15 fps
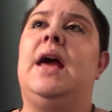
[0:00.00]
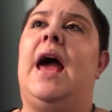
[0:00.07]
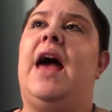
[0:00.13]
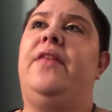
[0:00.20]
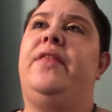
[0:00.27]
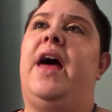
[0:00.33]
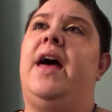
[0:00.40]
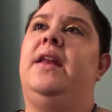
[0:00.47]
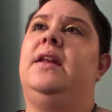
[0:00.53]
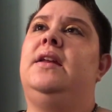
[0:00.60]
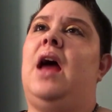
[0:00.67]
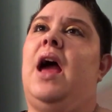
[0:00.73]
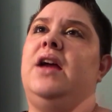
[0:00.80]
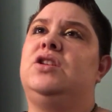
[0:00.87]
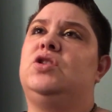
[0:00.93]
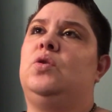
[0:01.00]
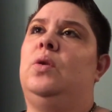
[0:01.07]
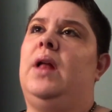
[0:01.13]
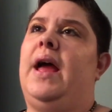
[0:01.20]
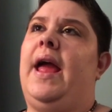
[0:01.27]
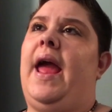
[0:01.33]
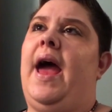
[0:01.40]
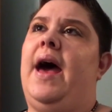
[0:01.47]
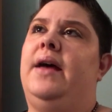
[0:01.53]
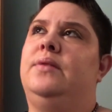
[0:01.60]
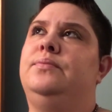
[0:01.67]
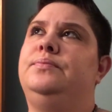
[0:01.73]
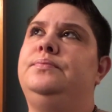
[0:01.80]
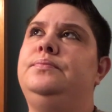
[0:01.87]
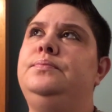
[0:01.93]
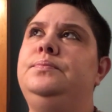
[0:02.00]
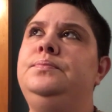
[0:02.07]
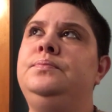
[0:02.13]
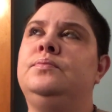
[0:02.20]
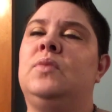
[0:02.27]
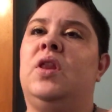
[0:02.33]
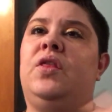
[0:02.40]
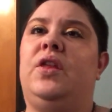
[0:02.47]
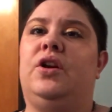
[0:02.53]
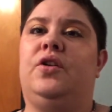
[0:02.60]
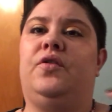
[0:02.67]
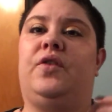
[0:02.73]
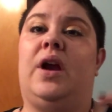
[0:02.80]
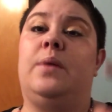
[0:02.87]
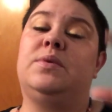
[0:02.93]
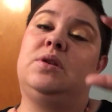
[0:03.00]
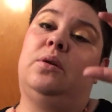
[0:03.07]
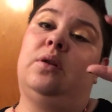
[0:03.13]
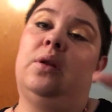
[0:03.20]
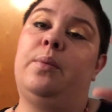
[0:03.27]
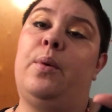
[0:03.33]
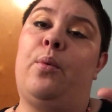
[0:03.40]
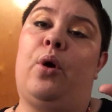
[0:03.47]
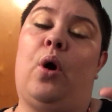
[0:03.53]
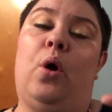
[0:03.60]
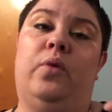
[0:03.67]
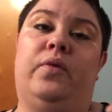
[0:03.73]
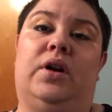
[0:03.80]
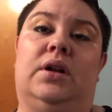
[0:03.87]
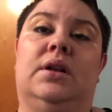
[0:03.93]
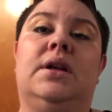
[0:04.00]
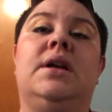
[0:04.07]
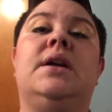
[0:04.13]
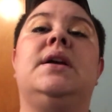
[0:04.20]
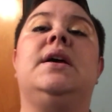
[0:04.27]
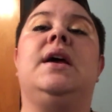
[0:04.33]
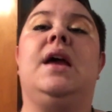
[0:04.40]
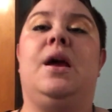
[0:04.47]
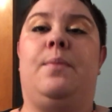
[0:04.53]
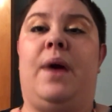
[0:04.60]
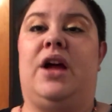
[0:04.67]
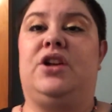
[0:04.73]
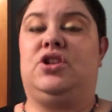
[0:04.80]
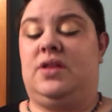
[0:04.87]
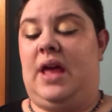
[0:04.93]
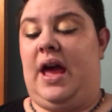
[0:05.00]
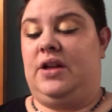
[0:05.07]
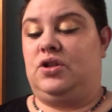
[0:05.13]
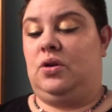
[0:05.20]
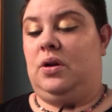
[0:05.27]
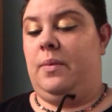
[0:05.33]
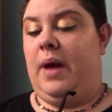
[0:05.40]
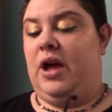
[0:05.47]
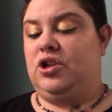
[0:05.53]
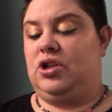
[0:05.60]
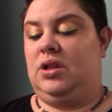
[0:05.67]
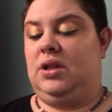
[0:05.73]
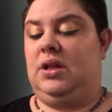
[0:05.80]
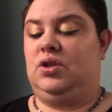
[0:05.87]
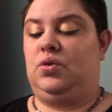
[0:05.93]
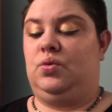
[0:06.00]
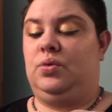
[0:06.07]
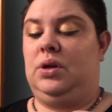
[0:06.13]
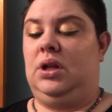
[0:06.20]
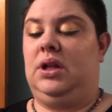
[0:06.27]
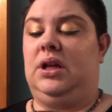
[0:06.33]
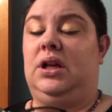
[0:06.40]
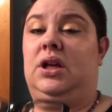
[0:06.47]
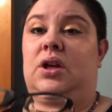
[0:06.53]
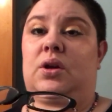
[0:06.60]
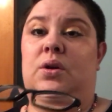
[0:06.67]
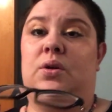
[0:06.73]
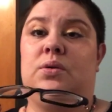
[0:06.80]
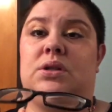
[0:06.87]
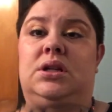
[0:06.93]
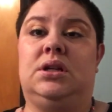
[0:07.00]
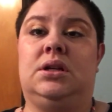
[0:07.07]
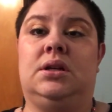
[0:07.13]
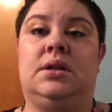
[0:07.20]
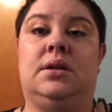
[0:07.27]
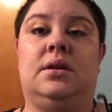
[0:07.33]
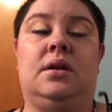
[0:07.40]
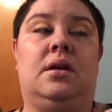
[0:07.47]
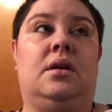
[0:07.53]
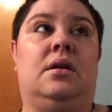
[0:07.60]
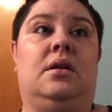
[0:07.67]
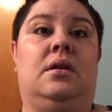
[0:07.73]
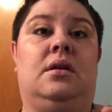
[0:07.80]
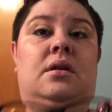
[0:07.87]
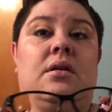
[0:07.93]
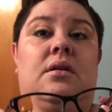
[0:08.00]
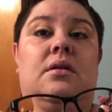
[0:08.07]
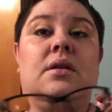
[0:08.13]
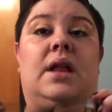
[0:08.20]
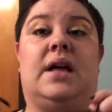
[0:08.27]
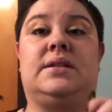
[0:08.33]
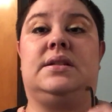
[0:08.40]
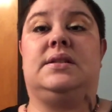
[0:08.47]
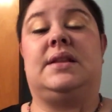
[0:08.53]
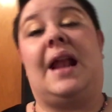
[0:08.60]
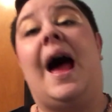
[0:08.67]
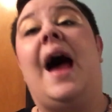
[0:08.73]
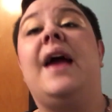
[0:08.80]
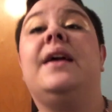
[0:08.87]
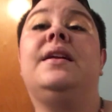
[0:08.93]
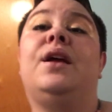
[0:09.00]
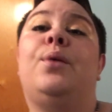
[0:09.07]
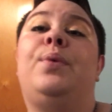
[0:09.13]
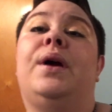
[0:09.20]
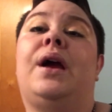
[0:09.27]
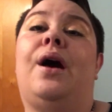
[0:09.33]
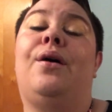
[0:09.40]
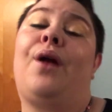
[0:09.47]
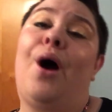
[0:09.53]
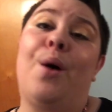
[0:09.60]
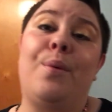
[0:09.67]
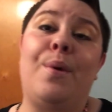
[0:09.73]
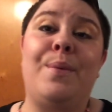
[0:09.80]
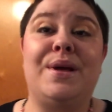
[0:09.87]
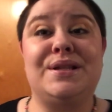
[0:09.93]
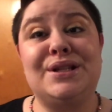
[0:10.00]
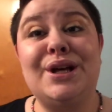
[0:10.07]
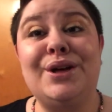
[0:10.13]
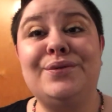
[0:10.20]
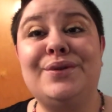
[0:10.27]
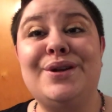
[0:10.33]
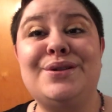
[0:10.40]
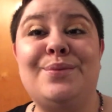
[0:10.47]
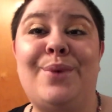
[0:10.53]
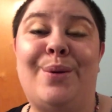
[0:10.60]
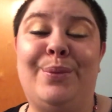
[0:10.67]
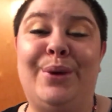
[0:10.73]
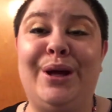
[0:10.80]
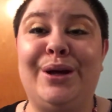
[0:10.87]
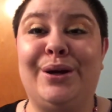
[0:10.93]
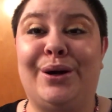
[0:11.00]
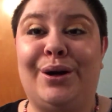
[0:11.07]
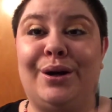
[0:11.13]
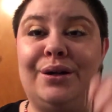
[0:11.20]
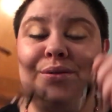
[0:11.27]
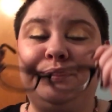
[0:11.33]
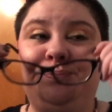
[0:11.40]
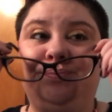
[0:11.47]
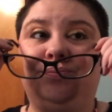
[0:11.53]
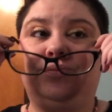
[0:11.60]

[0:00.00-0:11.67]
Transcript: And then in high school, I had thinner frames that were a little bit more oval. Imagine that. Don't imagine these really cute glasses that I can now pick out all by myself because I'm a big girl.